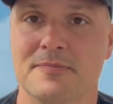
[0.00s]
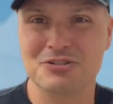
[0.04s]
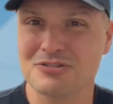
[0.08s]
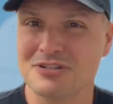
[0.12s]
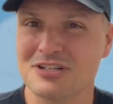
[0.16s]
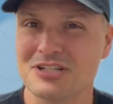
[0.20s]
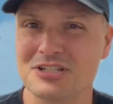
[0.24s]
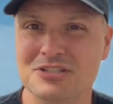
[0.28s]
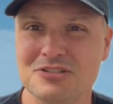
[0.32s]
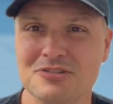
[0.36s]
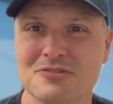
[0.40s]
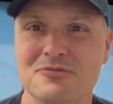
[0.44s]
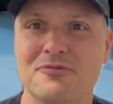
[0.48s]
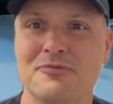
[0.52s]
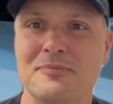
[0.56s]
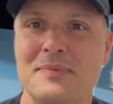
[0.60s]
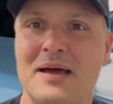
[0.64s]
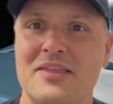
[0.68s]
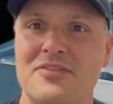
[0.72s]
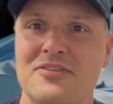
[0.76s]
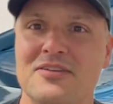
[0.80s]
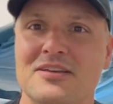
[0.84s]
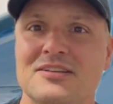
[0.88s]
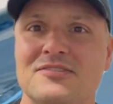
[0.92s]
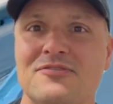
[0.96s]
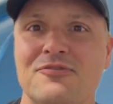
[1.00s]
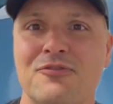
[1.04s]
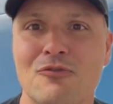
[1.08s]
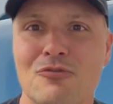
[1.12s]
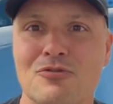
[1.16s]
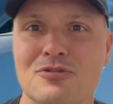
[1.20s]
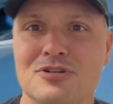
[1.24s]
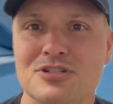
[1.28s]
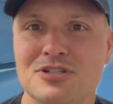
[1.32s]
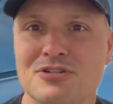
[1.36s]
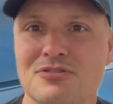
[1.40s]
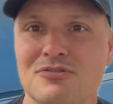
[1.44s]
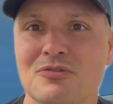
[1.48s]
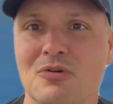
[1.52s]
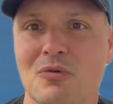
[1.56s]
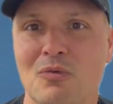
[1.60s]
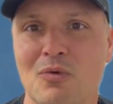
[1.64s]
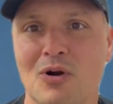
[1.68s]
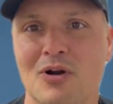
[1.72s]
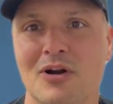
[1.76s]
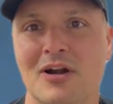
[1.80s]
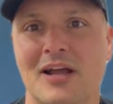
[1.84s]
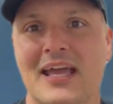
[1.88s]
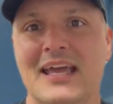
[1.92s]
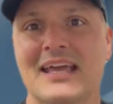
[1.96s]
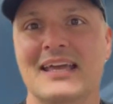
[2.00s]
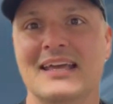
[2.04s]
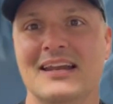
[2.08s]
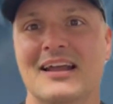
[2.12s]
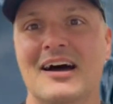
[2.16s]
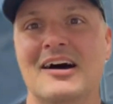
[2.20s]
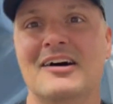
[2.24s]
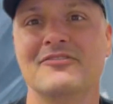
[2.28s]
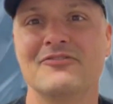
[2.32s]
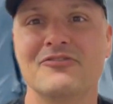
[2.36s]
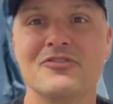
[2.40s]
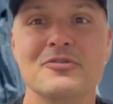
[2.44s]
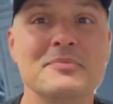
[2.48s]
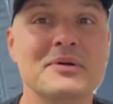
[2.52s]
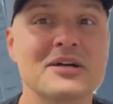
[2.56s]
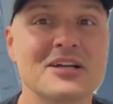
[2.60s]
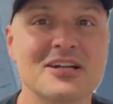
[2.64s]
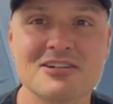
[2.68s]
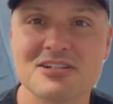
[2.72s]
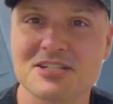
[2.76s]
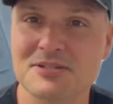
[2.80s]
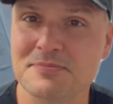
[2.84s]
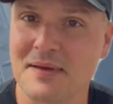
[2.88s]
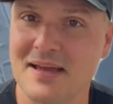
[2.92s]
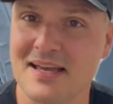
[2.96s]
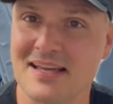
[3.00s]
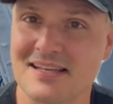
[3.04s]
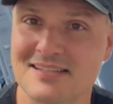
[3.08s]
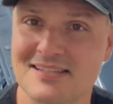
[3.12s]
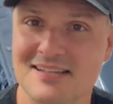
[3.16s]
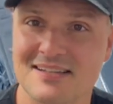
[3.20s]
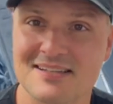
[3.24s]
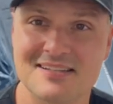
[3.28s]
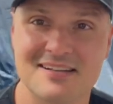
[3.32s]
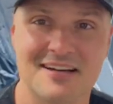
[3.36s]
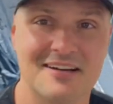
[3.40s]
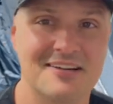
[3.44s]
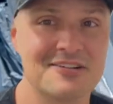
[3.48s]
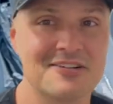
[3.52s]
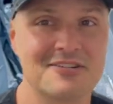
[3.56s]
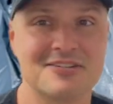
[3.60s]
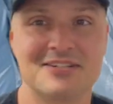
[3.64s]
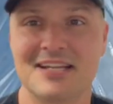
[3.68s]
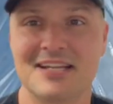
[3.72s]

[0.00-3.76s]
Traditional methods force you to work in unfamiliar spaces under